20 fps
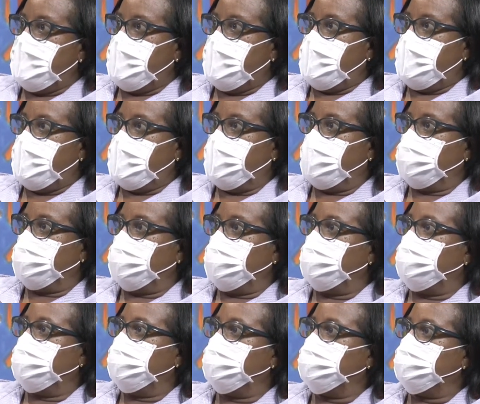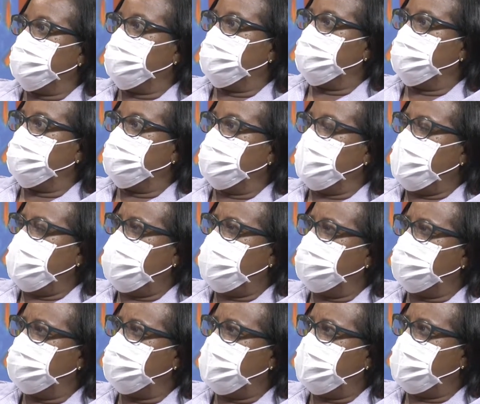And we
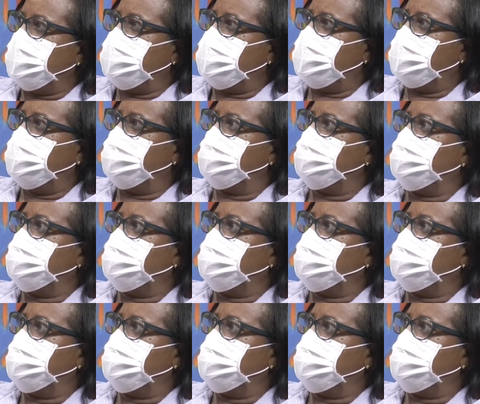have not had